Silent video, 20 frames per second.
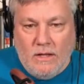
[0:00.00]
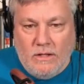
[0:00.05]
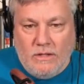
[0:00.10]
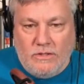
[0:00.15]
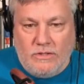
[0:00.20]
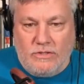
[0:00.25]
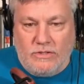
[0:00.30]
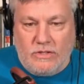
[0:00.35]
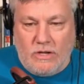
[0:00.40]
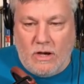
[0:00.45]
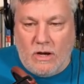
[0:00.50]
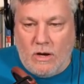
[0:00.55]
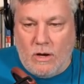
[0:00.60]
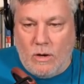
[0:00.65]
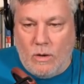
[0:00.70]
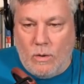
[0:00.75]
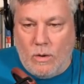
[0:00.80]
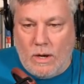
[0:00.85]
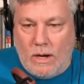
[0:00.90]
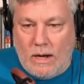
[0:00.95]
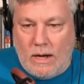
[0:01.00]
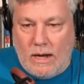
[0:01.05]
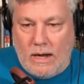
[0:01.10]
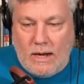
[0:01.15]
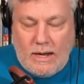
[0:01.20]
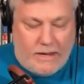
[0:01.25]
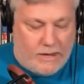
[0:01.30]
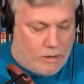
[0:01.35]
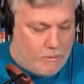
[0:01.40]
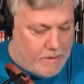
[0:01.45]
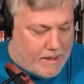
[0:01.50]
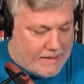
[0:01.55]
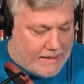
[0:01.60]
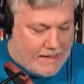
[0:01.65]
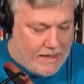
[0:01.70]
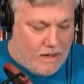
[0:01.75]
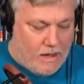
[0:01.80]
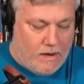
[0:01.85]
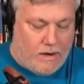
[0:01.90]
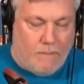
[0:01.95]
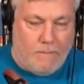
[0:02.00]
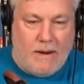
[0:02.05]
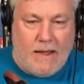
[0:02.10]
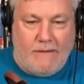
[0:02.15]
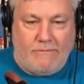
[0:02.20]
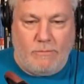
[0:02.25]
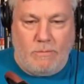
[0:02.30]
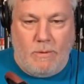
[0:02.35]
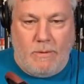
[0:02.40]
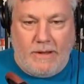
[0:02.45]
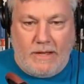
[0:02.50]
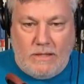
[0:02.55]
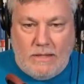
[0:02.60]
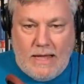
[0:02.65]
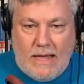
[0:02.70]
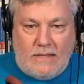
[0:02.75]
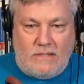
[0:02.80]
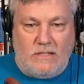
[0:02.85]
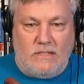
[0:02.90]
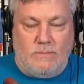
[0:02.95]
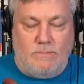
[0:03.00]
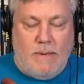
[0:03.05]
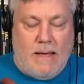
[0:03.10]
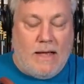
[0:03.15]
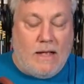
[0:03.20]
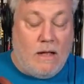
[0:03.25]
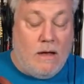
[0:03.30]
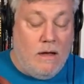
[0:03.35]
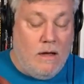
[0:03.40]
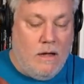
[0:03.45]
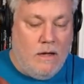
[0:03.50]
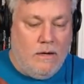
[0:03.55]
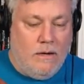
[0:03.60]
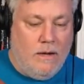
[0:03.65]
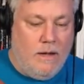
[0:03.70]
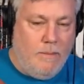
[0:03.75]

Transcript: so uh, I go back. Hang on, I'm gonna have to put my glasses back on.